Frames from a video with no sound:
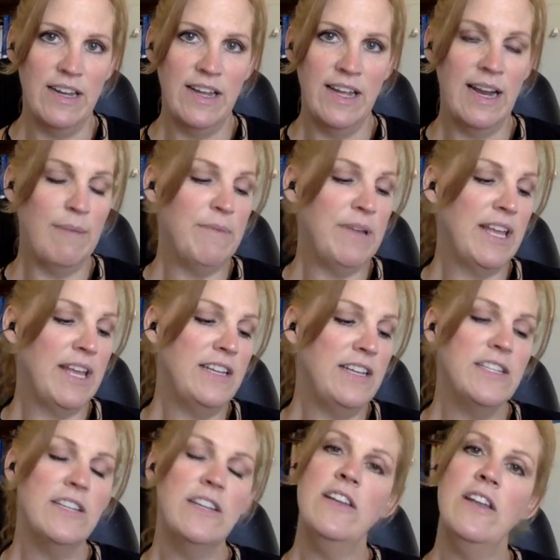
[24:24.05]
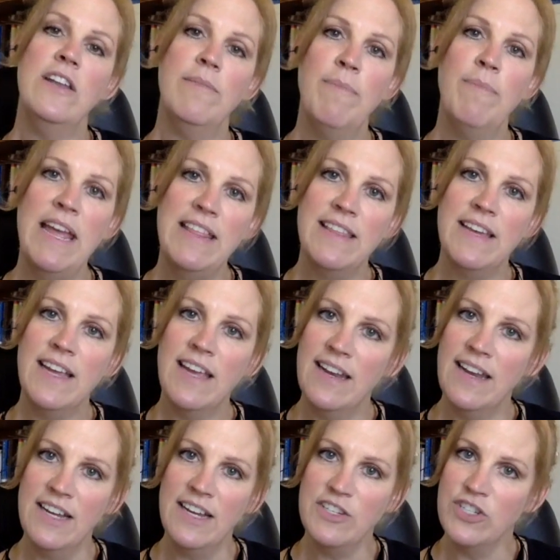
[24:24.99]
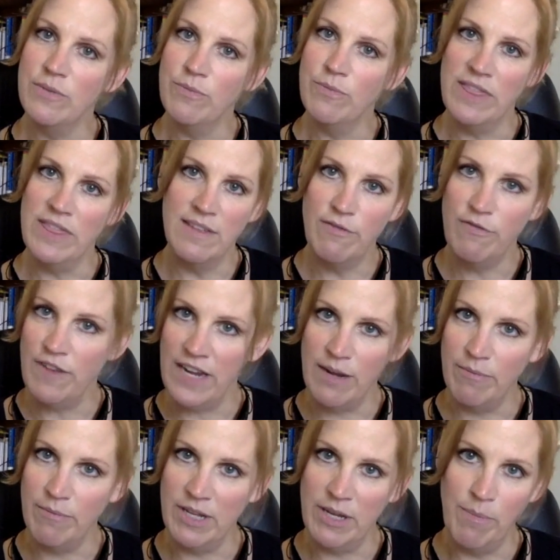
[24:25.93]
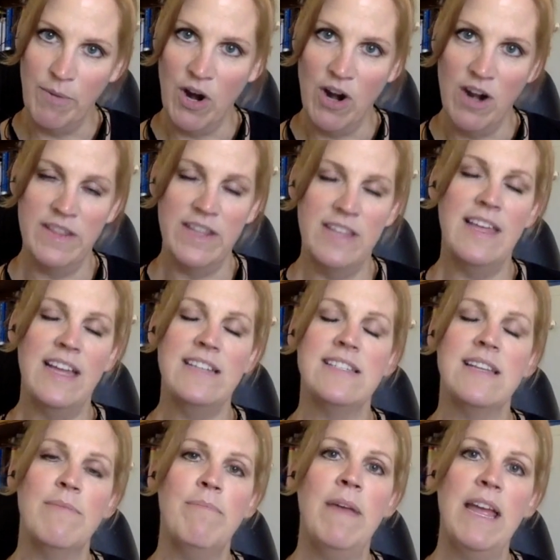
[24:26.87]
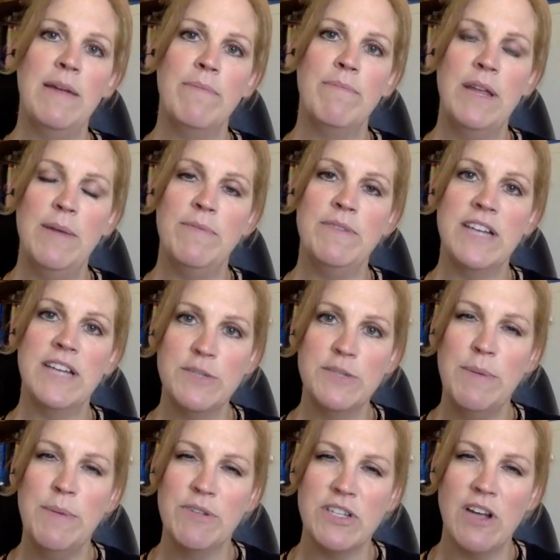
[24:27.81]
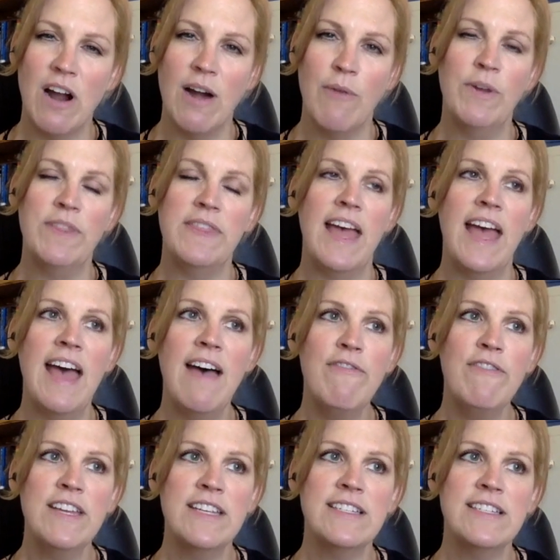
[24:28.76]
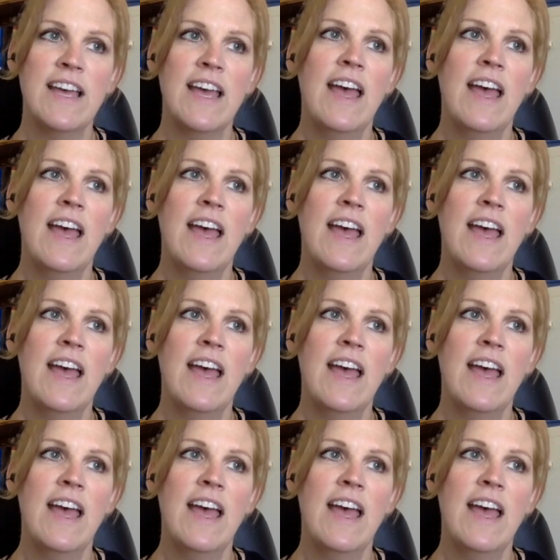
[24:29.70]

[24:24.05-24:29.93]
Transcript: and I'm getting to make the connection with the family part and the things that touch people's heart, what the F is,